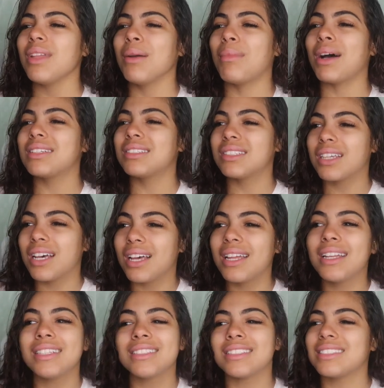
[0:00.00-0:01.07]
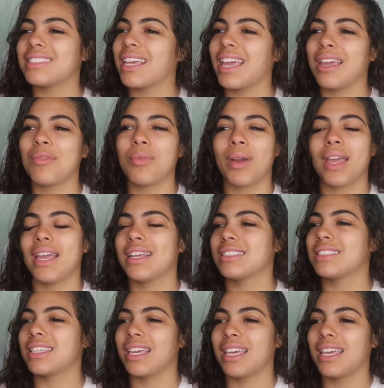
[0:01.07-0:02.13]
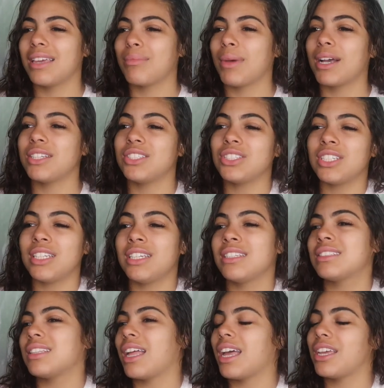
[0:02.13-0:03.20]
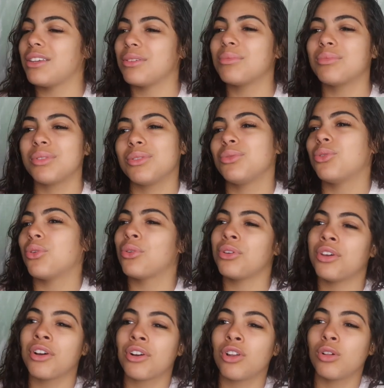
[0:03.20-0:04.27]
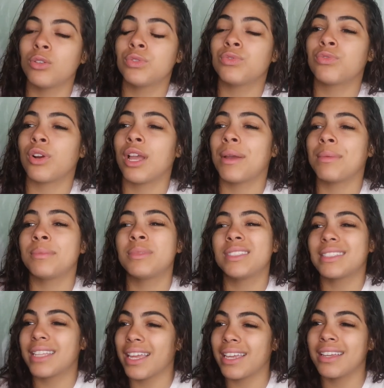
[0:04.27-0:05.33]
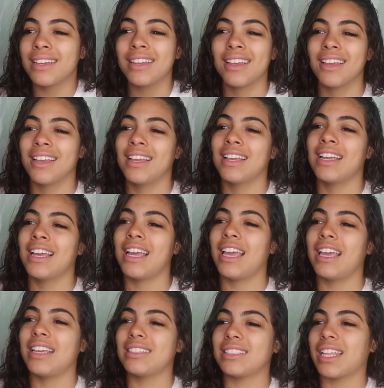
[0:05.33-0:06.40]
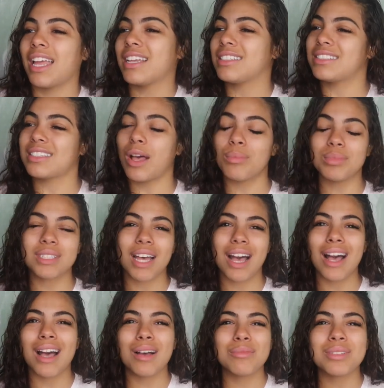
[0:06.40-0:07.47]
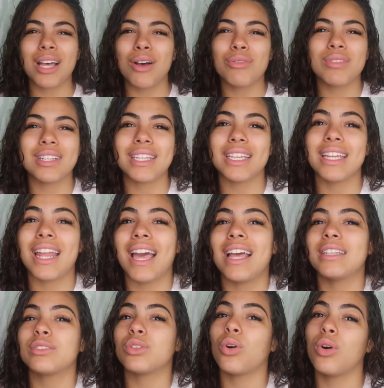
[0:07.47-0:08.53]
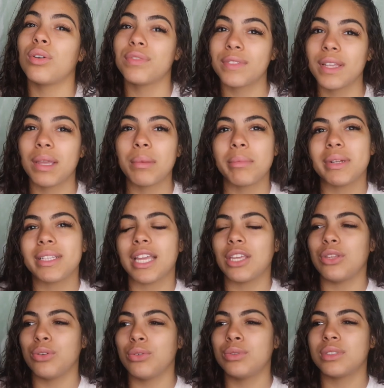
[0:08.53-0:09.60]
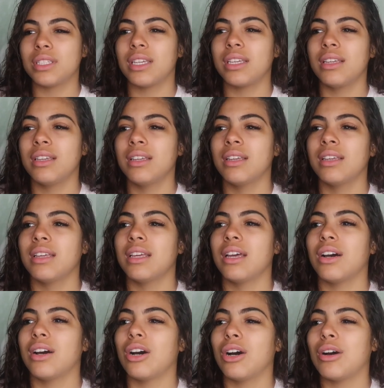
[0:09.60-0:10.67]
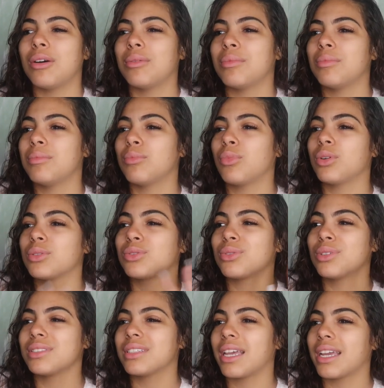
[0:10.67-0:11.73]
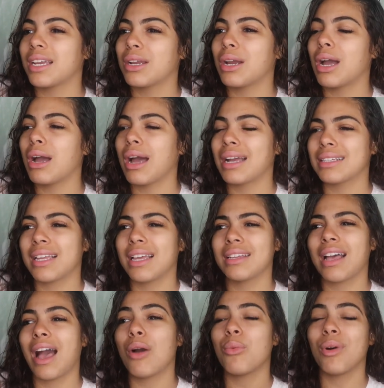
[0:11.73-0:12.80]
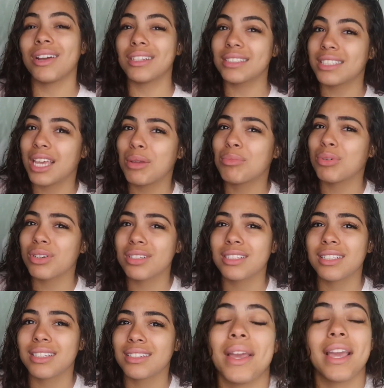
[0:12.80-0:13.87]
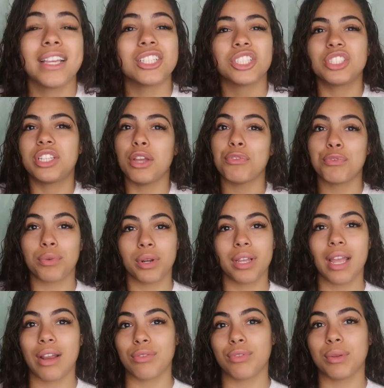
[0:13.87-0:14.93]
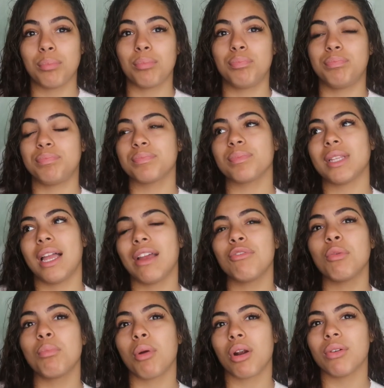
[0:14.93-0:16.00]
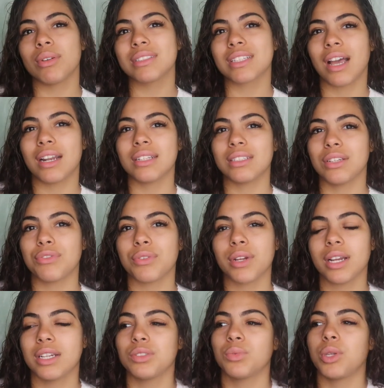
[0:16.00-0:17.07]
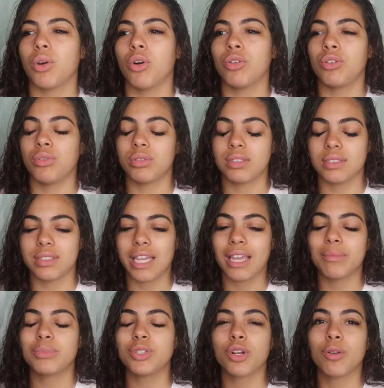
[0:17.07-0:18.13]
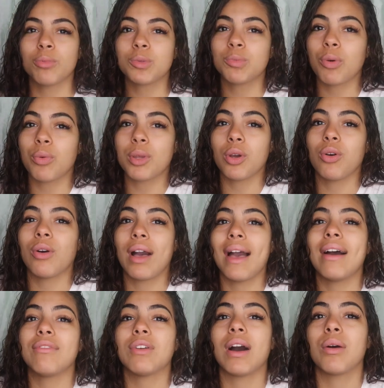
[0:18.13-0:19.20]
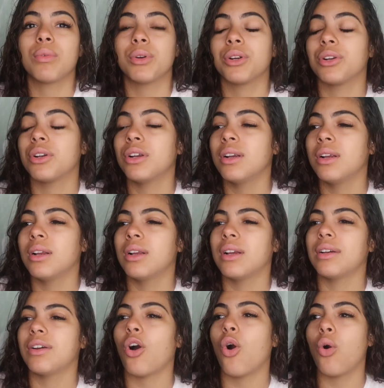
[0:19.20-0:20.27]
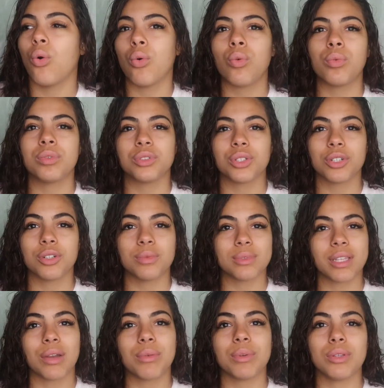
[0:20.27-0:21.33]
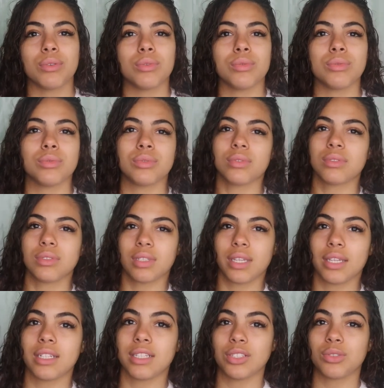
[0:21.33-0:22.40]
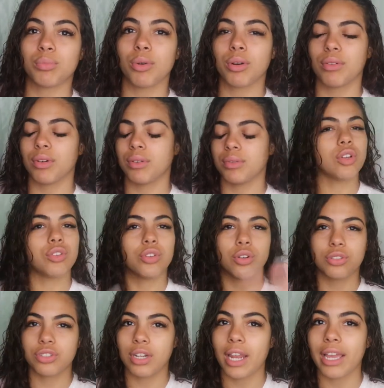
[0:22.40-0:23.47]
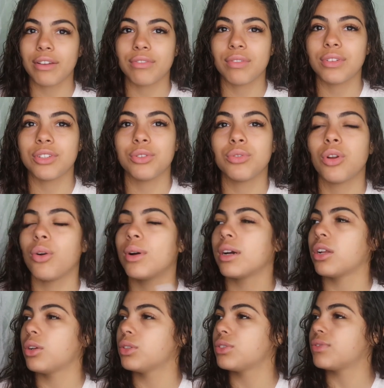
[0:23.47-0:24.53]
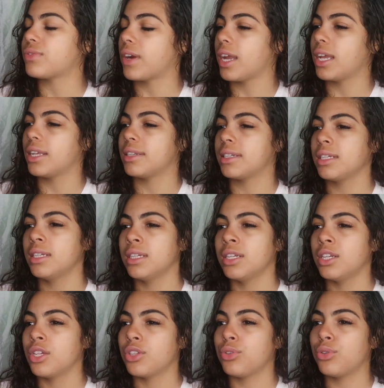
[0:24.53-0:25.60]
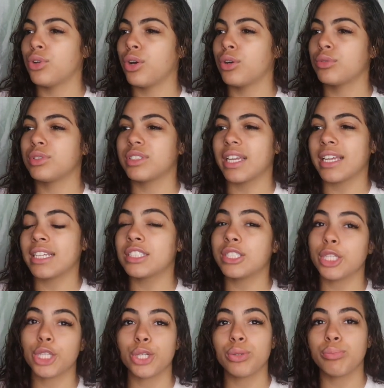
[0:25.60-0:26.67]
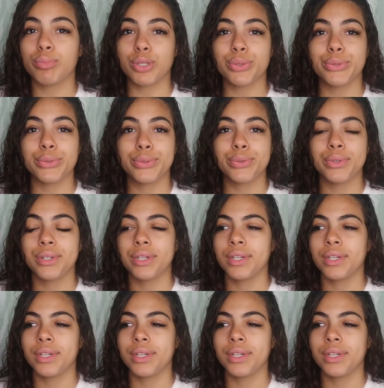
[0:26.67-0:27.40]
My son is the same way as kid. My G is like, you know, your close friend. Stink, it's like sometimes, I don't really hear that as often, but they use it more towards like, I want to say Brooklyn. It's different. Every borough is kind of different because we all use the same terms, but we all have our own terms that we use in each borough. So those are like, you know, a close friend. You know, stink is your little boo.